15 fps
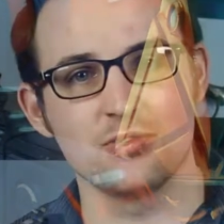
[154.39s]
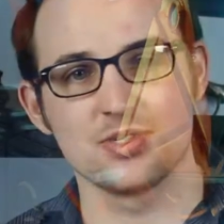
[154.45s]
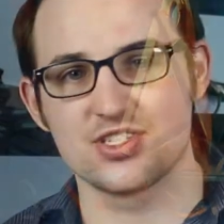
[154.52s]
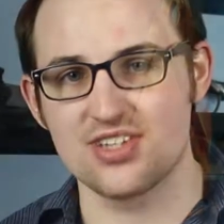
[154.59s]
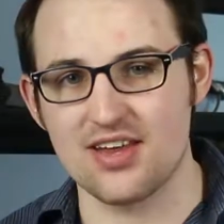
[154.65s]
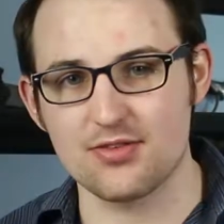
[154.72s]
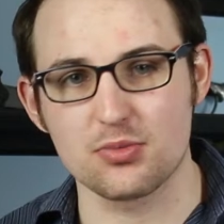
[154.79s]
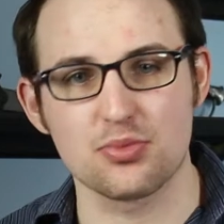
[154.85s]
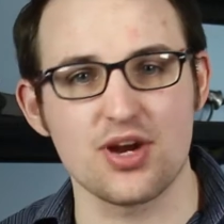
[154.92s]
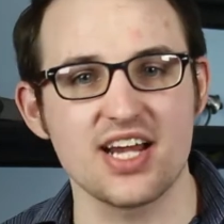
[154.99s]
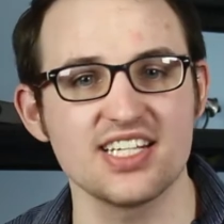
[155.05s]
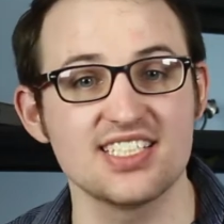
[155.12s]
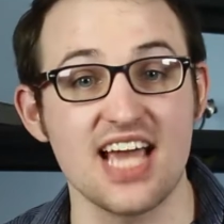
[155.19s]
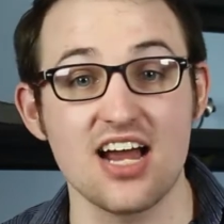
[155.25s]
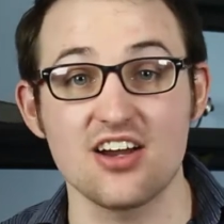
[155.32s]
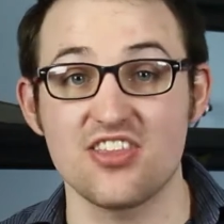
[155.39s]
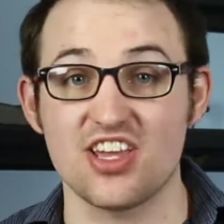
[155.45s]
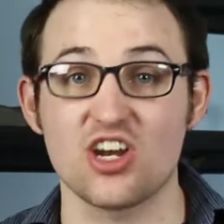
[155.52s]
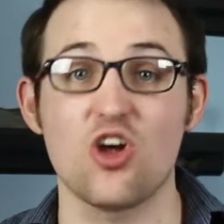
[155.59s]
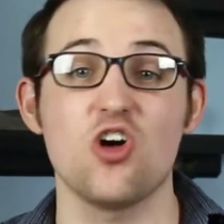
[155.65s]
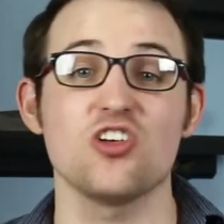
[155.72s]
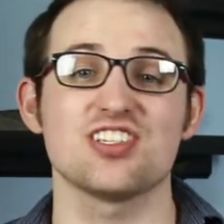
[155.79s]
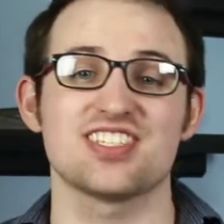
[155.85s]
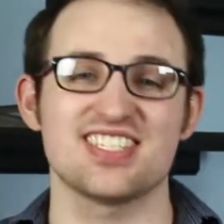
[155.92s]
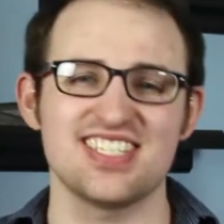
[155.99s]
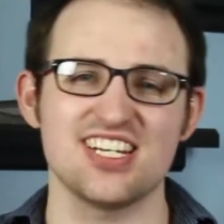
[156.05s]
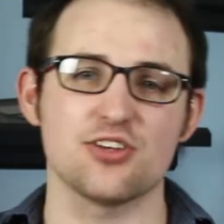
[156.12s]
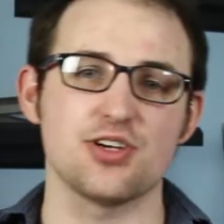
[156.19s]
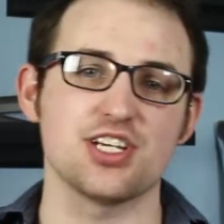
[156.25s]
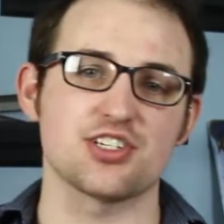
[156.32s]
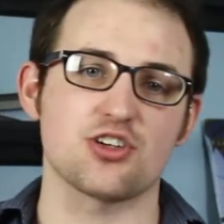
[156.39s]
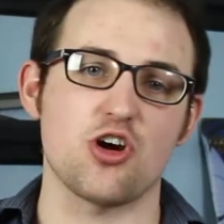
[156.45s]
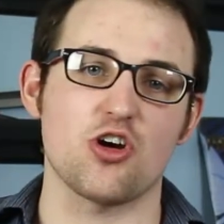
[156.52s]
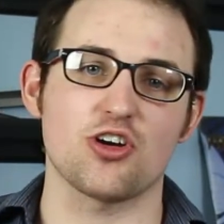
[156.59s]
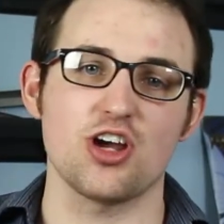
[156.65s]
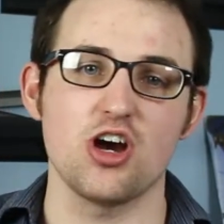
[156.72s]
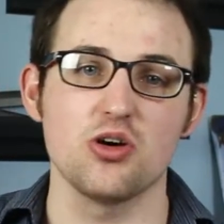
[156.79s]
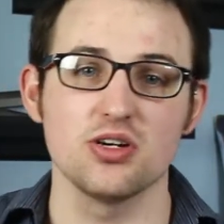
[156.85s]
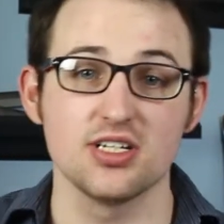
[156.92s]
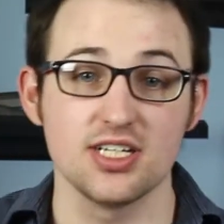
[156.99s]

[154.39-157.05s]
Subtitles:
almost never break down and they can haul serious cargo.